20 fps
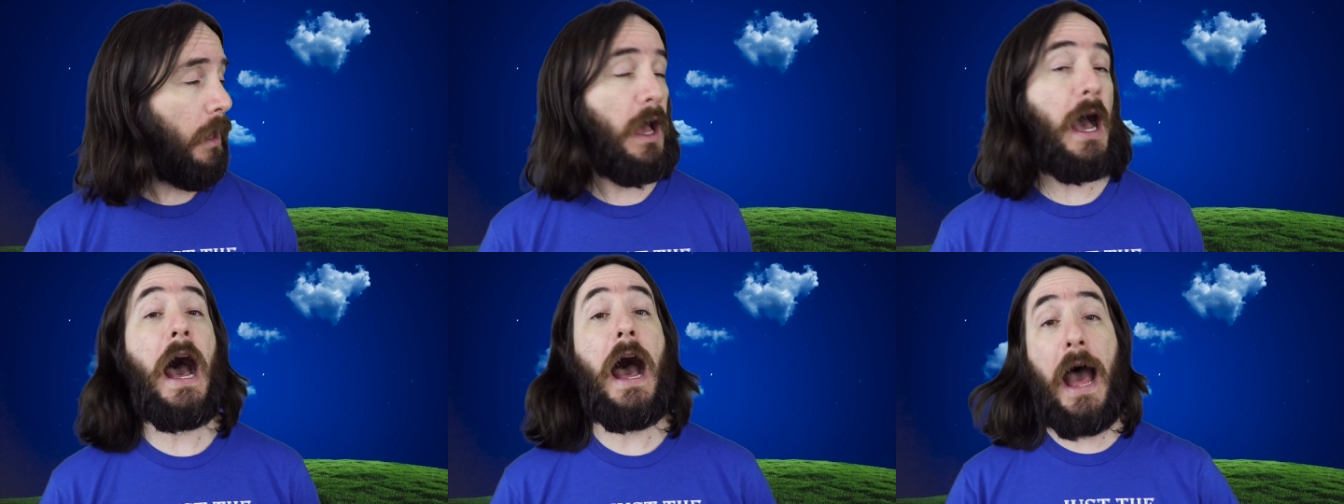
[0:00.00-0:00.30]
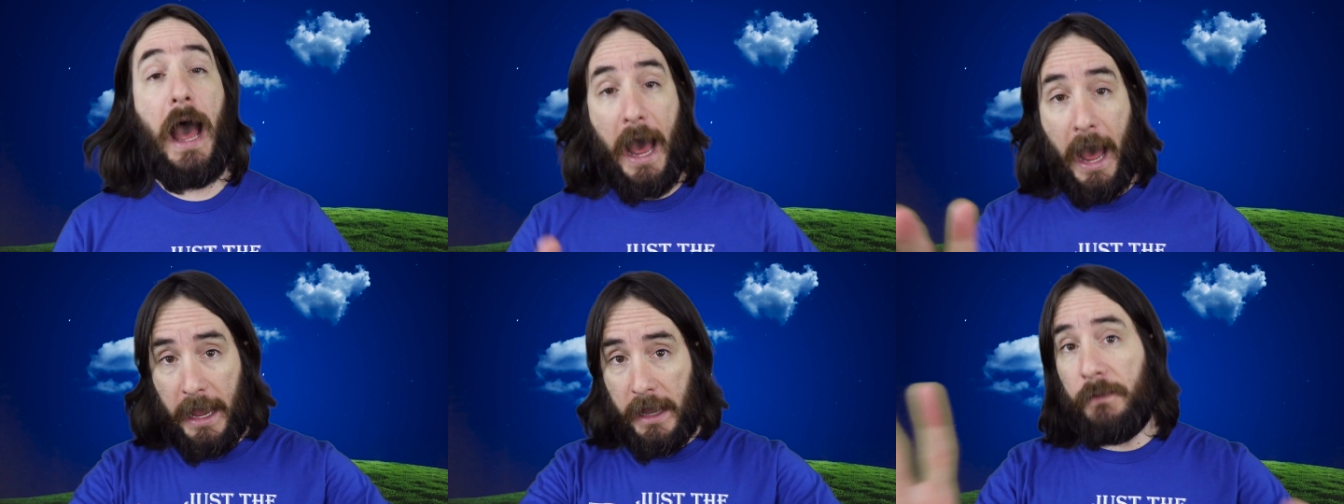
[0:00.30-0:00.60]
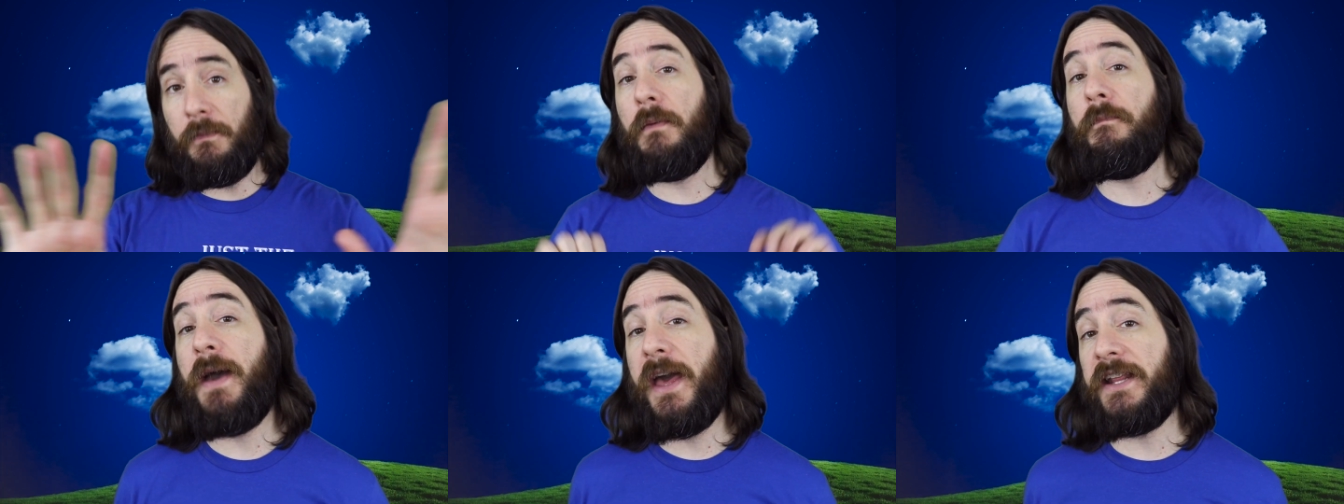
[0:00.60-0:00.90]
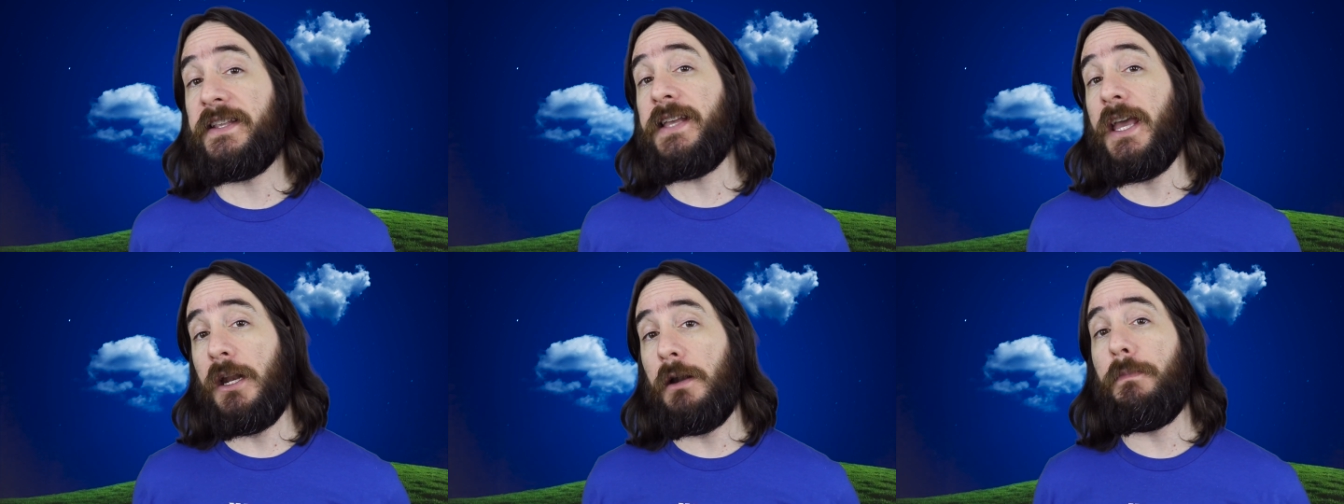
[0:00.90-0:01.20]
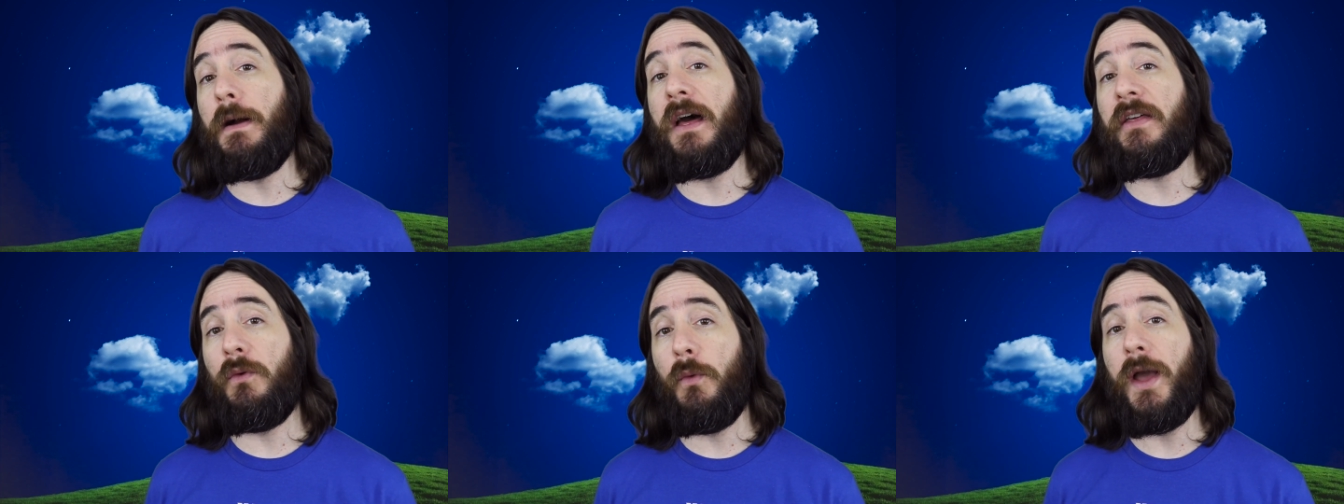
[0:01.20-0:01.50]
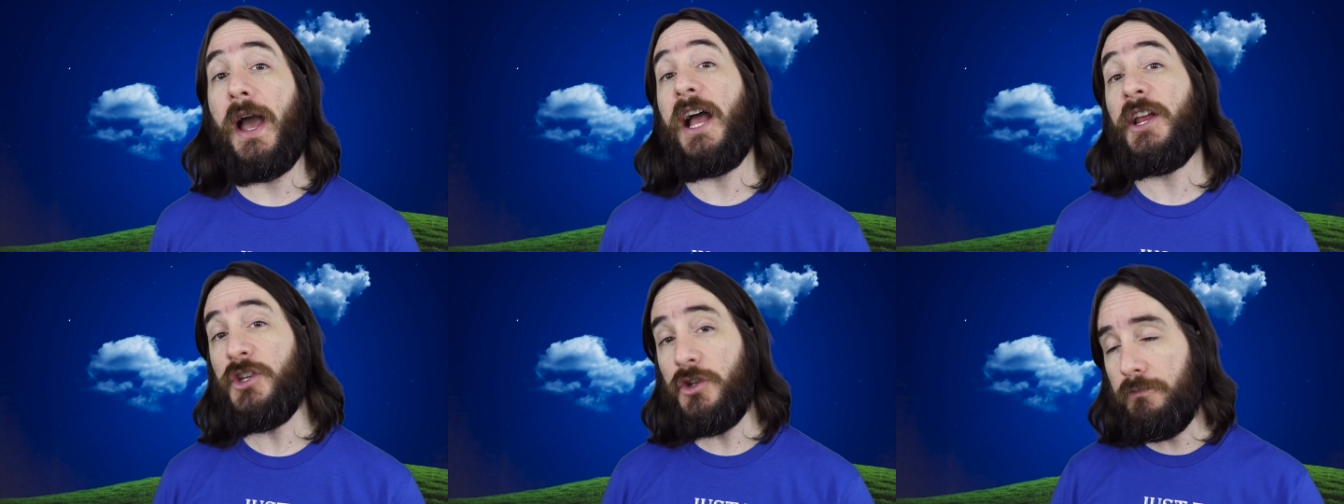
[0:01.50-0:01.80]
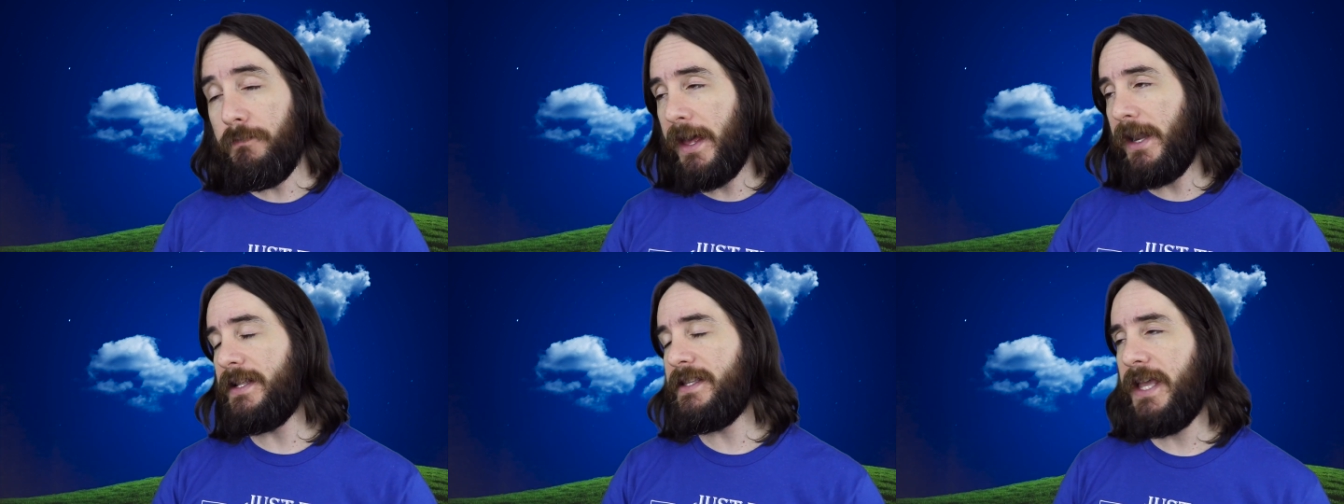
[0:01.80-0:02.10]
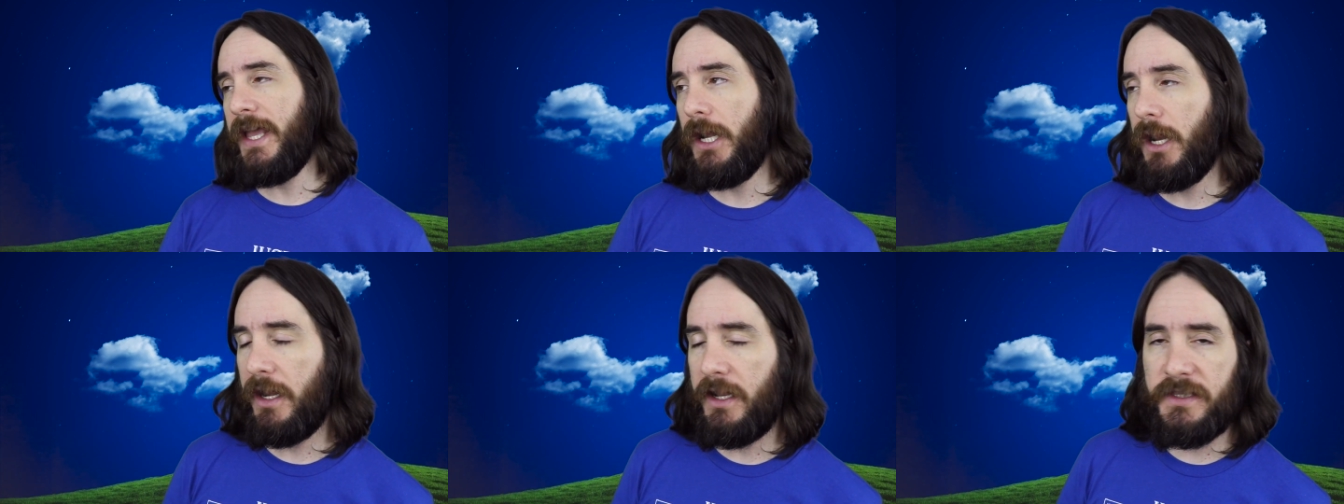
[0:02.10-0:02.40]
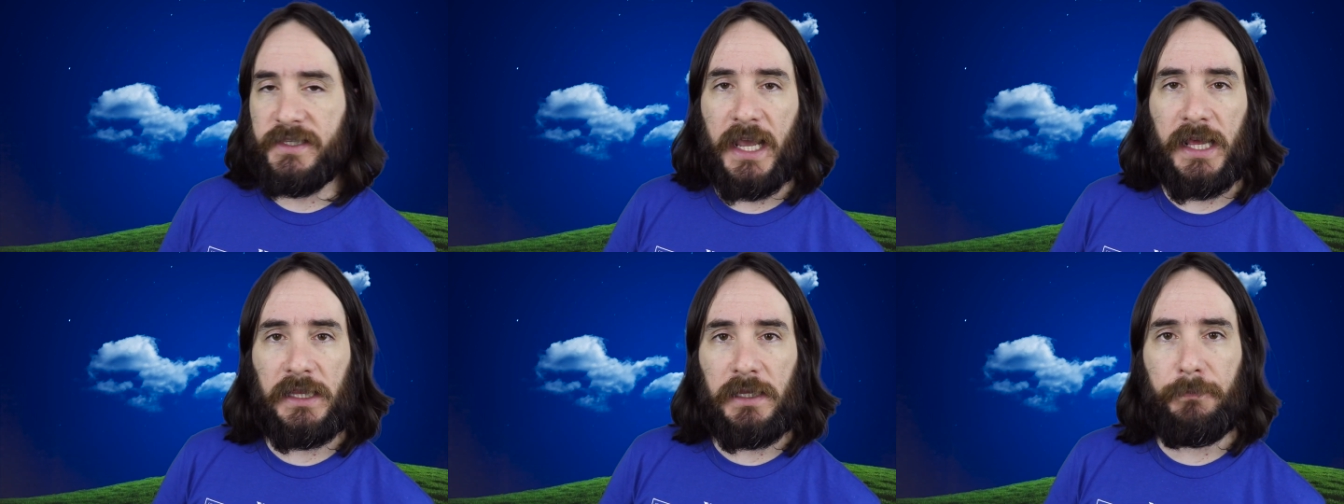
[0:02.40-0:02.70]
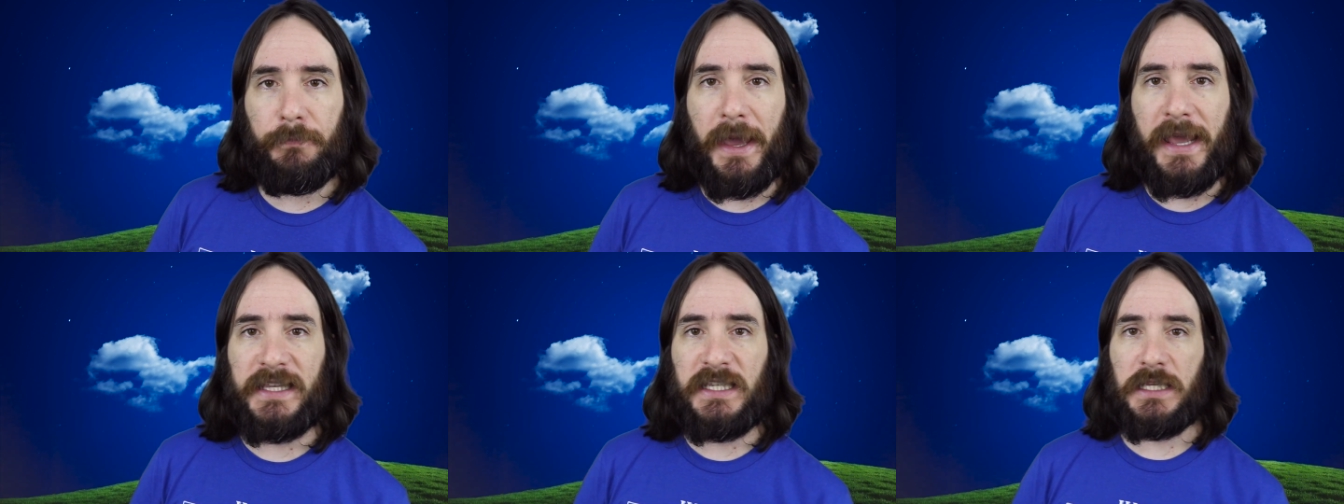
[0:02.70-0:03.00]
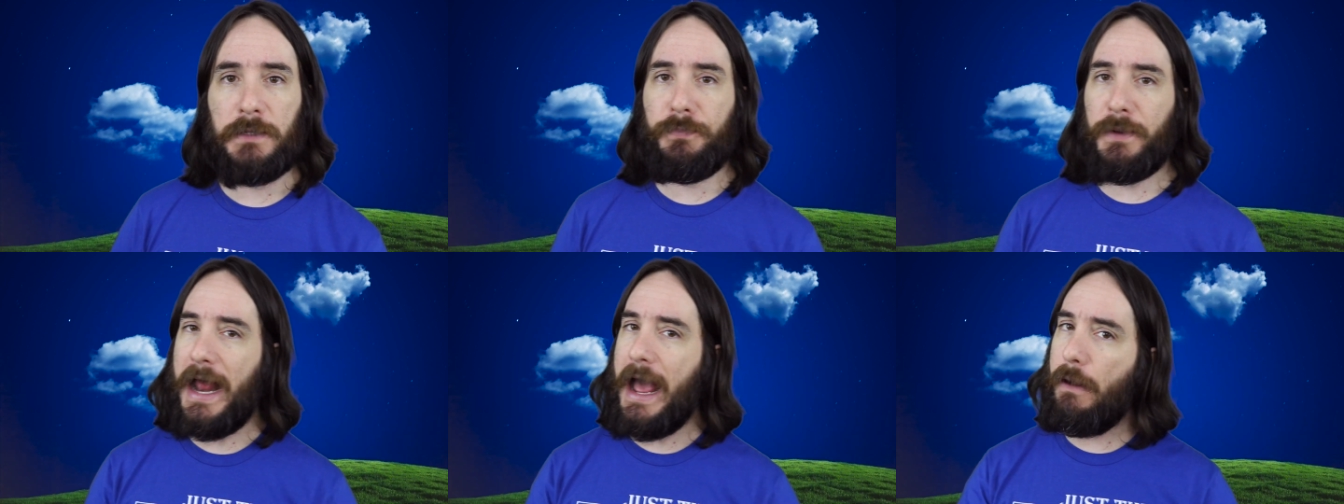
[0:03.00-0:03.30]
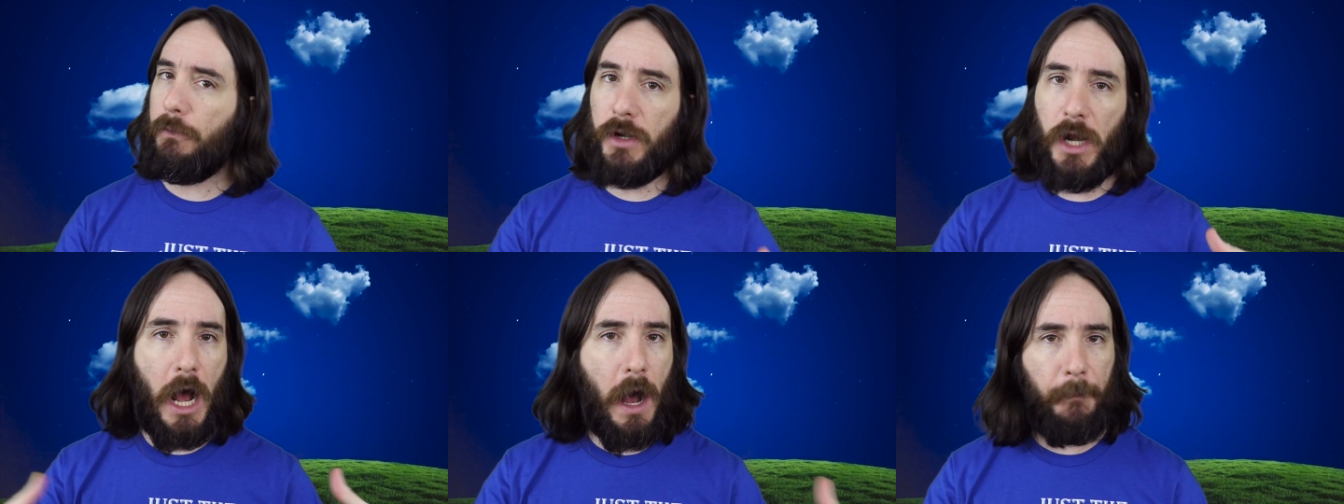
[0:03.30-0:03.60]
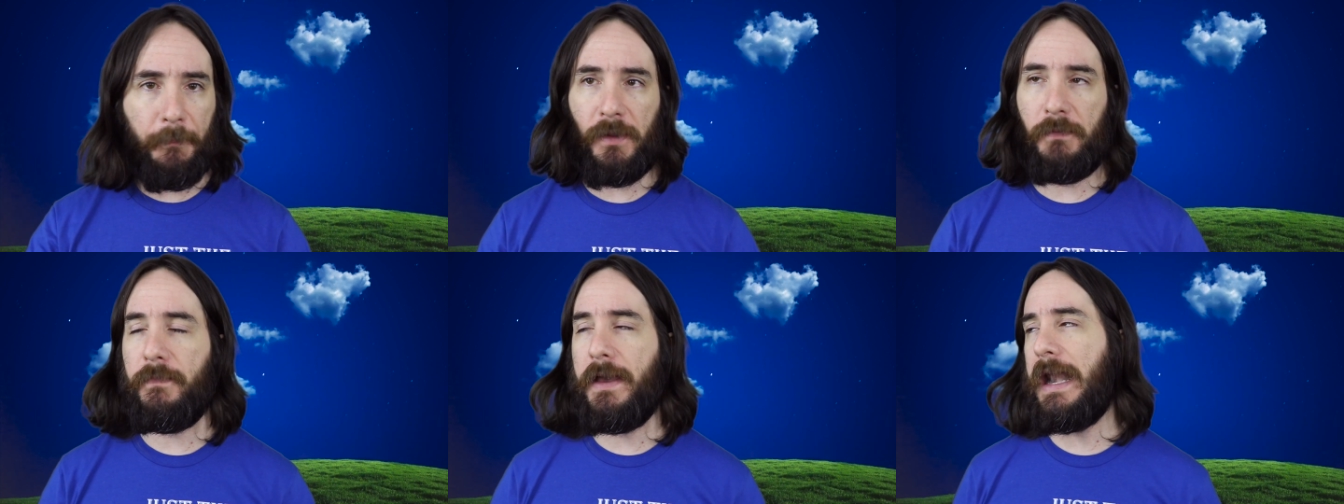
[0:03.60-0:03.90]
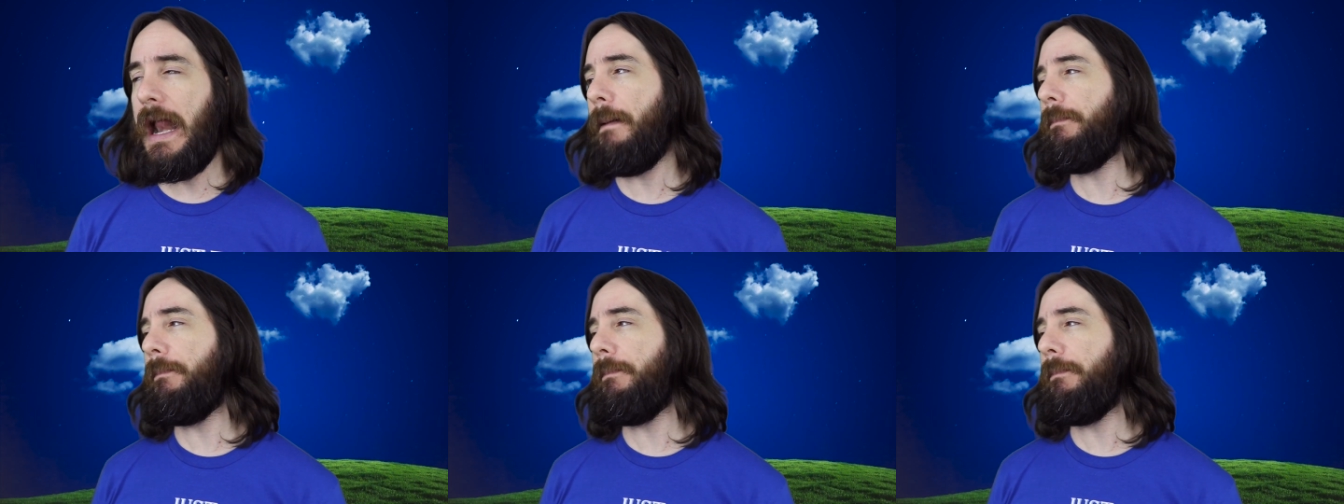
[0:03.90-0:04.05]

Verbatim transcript: I am a meditator, by the way. I do meditate on a daily basis, but I would up it, man.